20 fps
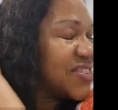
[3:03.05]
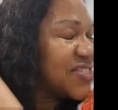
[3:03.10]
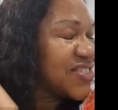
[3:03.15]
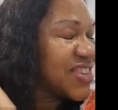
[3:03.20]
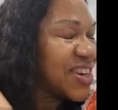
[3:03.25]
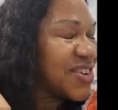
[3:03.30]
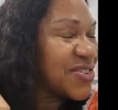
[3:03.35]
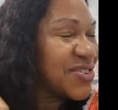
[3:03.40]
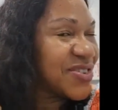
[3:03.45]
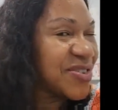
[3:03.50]
I
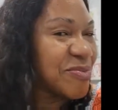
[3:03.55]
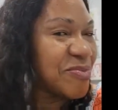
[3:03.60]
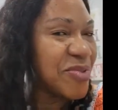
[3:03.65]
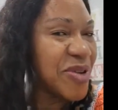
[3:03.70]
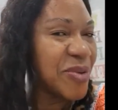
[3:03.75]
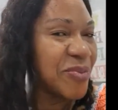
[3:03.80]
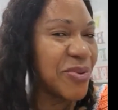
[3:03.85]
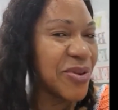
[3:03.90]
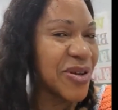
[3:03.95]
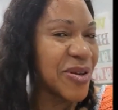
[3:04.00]
know some
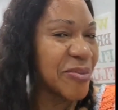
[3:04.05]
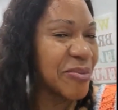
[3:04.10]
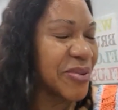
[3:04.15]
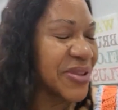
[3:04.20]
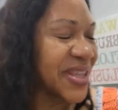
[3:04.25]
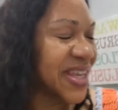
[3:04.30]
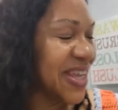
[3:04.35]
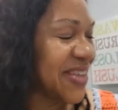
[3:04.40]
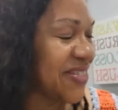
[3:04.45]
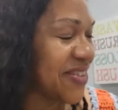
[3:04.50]
people
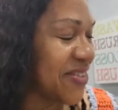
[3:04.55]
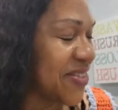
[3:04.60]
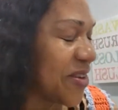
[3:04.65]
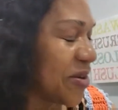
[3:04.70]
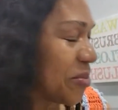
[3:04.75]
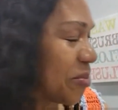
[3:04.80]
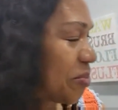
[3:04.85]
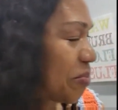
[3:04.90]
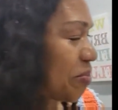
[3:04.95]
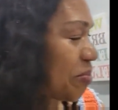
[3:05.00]
complain that their
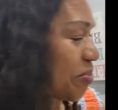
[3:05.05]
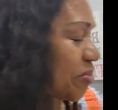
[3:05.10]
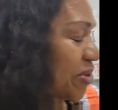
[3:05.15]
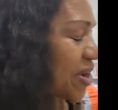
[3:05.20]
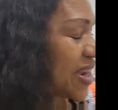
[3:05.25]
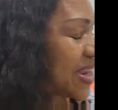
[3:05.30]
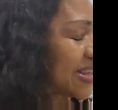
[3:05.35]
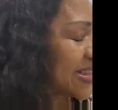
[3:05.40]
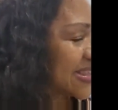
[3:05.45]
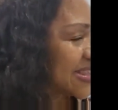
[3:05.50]

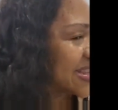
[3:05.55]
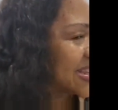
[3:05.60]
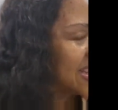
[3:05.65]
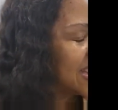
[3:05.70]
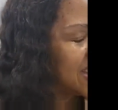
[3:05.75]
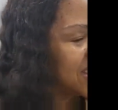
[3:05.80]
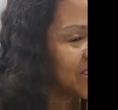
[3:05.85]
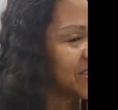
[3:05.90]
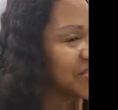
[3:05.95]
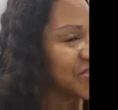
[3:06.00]
braids
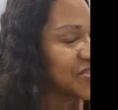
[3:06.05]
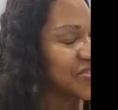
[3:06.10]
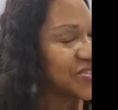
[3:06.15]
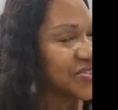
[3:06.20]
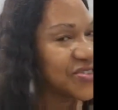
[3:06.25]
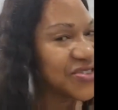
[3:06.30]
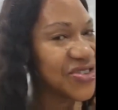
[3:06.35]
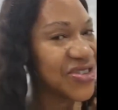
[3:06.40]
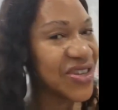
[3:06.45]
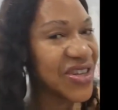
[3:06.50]
itch
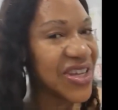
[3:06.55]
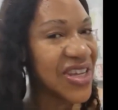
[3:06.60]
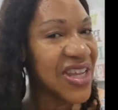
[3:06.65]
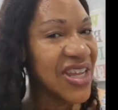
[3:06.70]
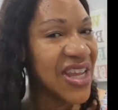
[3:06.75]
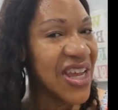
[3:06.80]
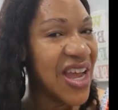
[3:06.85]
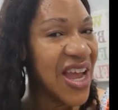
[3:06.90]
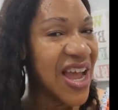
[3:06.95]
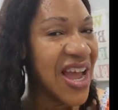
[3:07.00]

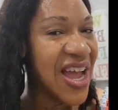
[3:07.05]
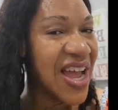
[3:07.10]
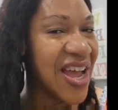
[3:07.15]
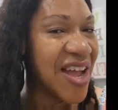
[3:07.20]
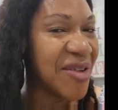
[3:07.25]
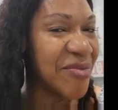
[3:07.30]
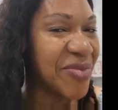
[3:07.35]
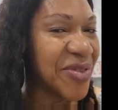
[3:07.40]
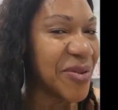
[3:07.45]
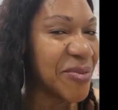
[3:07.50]

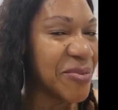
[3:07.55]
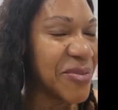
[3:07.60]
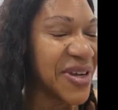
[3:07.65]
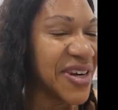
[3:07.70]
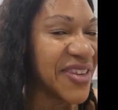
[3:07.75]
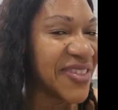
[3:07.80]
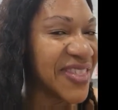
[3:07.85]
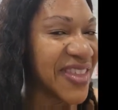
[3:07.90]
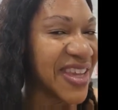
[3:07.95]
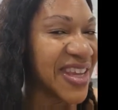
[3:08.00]
the
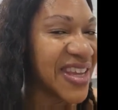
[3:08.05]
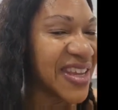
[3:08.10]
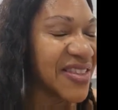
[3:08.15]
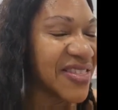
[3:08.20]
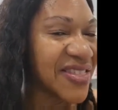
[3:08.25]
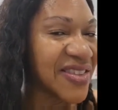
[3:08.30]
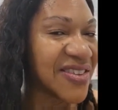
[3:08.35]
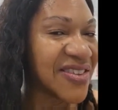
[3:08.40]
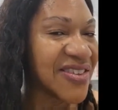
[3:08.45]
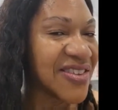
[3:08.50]
minute they get
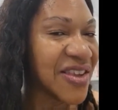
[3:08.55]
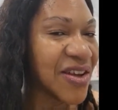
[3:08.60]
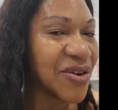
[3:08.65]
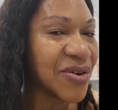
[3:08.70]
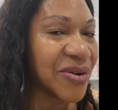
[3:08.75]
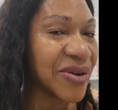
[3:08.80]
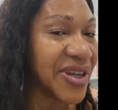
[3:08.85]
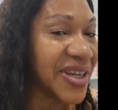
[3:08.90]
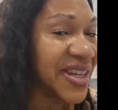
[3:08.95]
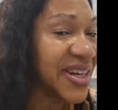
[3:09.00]
the
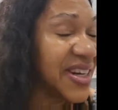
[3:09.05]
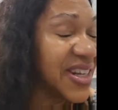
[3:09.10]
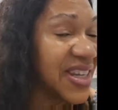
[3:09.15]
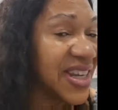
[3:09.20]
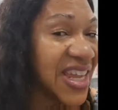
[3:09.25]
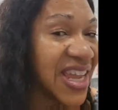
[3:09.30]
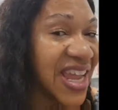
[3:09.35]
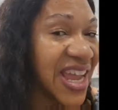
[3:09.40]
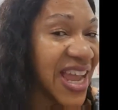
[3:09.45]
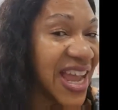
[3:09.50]
sew-in.
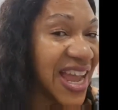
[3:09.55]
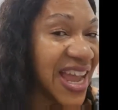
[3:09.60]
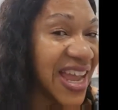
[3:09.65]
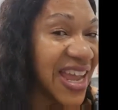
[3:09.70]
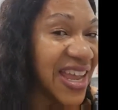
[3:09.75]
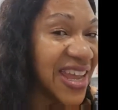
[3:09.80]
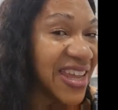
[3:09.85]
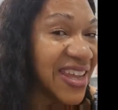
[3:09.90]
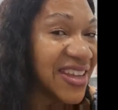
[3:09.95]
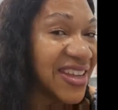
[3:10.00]

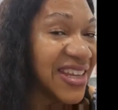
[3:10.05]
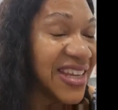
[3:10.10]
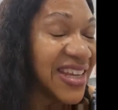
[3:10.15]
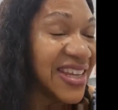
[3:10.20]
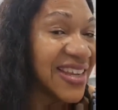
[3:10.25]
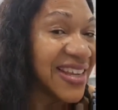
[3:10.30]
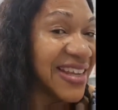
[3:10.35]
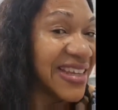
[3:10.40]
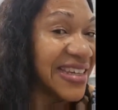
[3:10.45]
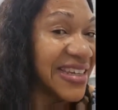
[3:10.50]
I
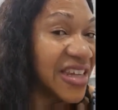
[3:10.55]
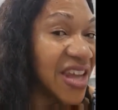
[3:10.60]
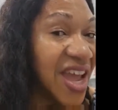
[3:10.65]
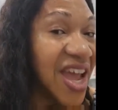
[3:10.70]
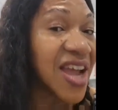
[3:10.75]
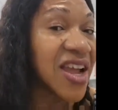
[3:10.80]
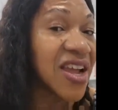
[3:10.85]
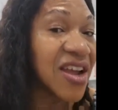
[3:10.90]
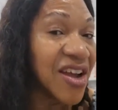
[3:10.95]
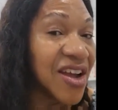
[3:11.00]

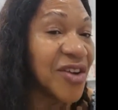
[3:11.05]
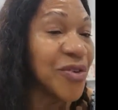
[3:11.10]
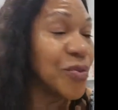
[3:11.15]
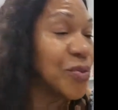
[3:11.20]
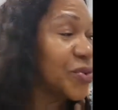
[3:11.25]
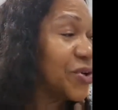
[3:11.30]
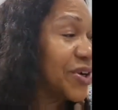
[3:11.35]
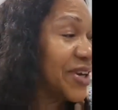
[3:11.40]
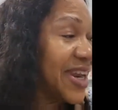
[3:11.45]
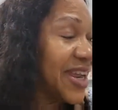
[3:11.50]
knock on
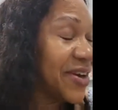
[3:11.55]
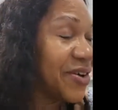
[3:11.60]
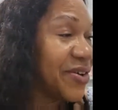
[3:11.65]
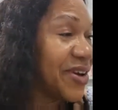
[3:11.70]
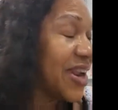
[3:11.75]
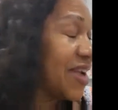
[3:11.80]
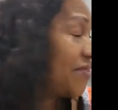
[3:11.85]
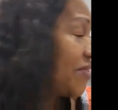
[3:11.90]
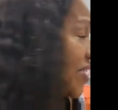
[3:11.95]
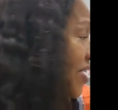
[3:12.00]
wood, I don't
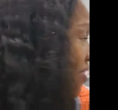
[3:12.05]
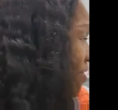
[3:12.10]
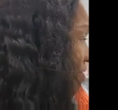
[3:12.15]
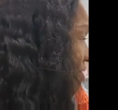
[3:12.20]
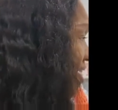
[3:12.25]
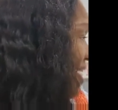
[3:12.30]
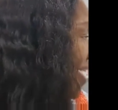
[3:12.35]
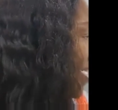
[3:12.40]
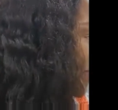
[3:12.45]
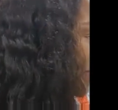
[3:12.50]
have any
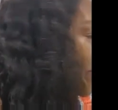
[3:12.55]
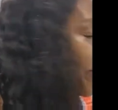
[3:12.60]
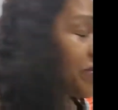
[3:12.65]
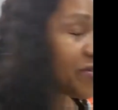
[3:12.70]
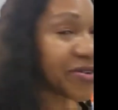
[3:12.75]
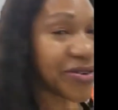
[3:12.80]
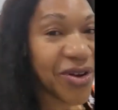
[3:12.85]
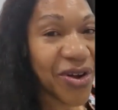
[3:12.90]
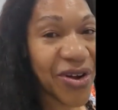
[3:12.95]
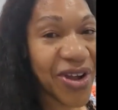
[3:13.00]
around.
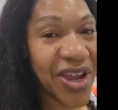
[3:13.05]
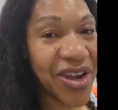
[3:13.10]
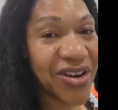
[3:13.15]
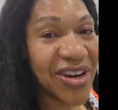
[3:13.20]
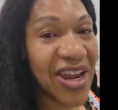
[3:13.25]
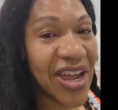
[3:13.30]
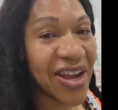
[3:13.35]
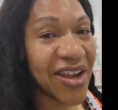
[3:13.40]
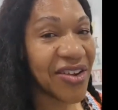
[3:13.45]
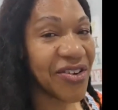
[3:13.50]
Okay,
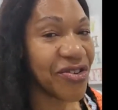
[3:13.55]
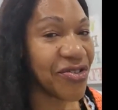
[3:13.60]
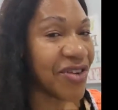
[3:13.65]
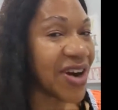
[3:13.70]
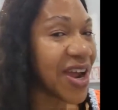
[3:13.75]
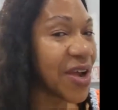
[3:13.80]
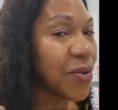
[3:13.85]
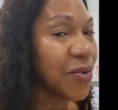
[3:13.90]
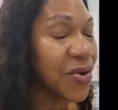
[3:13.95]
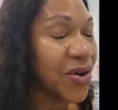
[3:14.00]
knock on
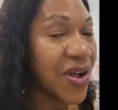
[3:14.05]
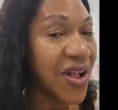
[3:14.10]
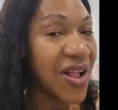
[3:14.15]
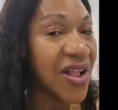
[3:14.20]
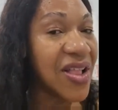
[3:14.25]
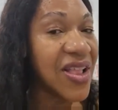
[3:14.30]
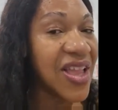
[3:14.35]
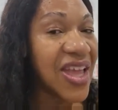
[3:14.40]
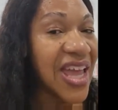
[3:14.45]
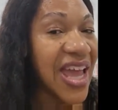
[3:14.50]

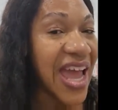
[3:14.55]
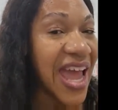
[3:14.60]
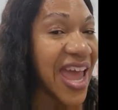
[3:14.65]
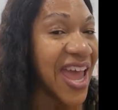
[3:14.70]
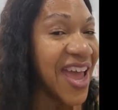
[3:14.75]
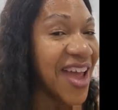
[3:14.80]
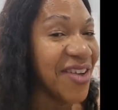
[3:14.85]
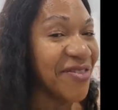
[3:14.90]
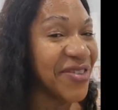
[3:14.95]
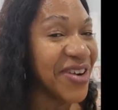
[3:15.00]
drywall. I
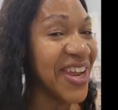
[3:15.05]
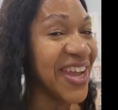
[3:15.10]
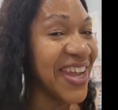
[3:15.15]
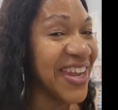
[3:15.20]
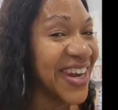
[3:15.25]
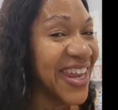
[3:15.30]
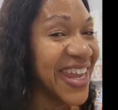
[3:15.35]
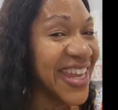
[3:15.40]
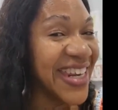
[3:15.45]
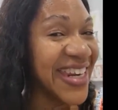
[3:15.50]
haven't
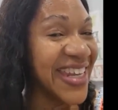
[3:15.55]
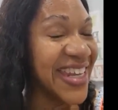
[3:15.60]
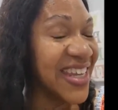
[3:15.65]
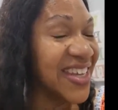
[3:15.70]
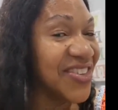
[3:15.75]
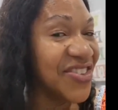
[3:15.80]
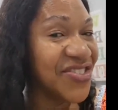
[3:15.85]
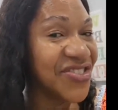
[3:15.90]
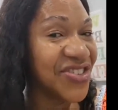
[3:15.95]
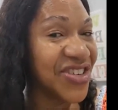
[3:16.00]
had any
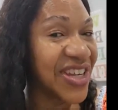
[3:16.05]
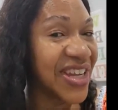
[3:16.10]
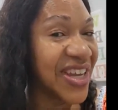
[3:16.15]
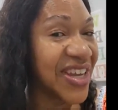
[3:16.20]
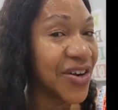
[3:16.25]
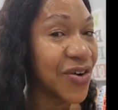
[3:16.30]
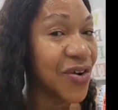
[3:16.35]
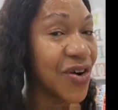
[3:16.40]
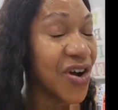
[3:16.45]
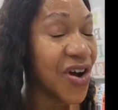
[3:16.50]
itching
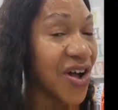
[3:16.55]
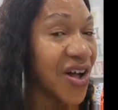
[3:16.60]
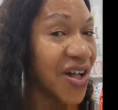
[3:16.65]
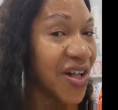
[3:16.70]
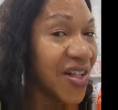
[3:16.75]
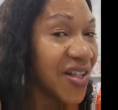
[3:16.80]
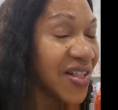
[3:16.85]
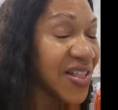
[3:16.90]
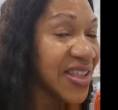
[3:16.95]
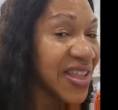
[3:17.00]
at
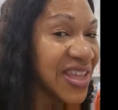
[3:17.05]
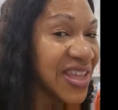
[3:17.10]
all.